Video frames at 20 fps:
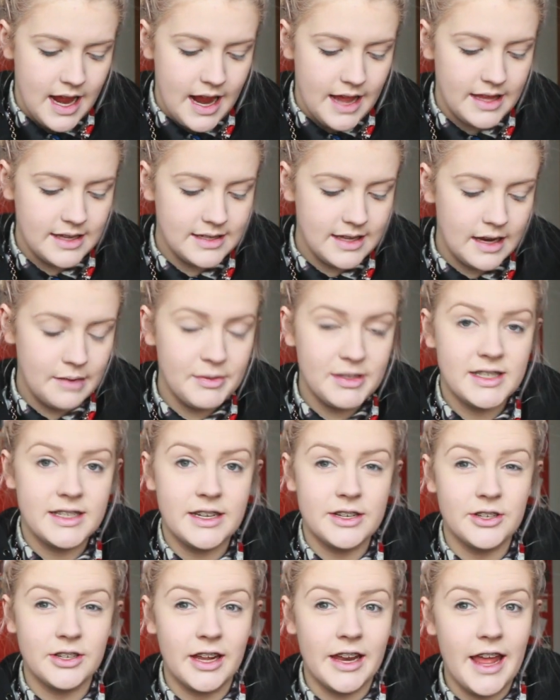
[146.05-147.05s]
And this is a limited
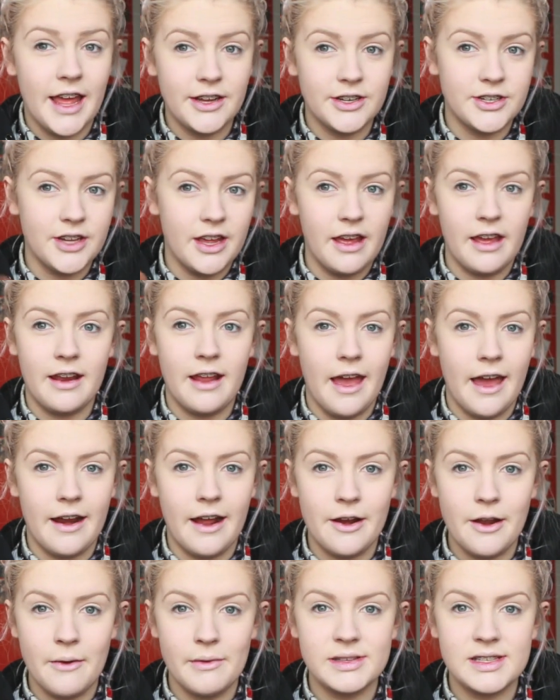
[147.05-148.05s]
edition collection, and
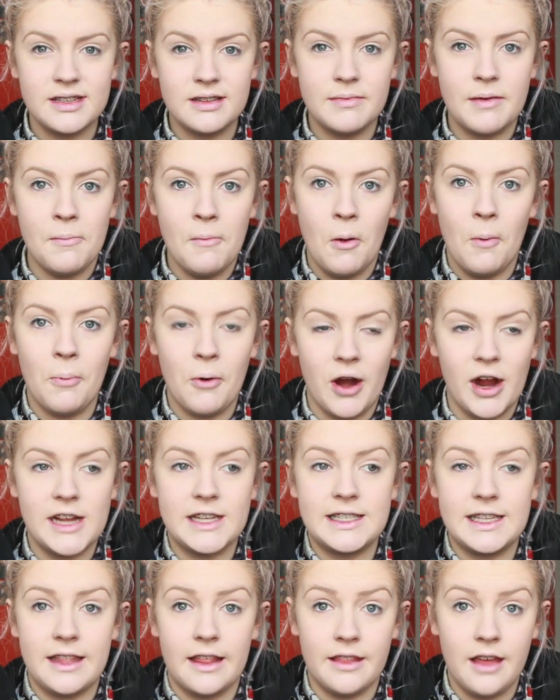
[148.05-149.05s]
I know it's a little bit more
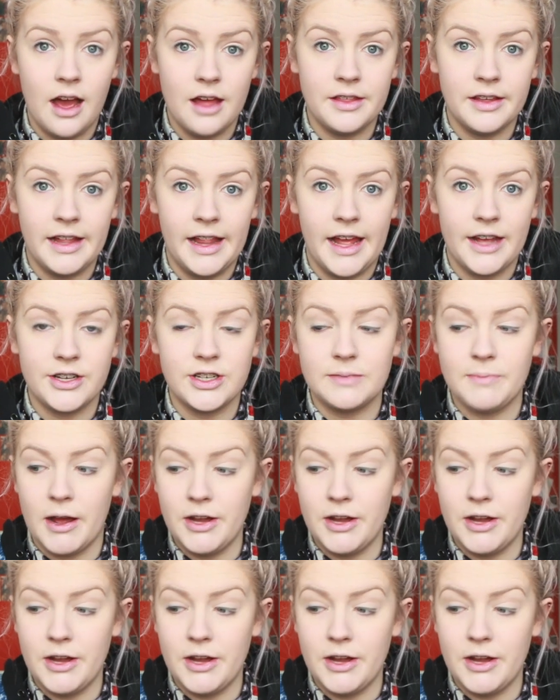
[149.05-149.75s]
pricey than the other collections,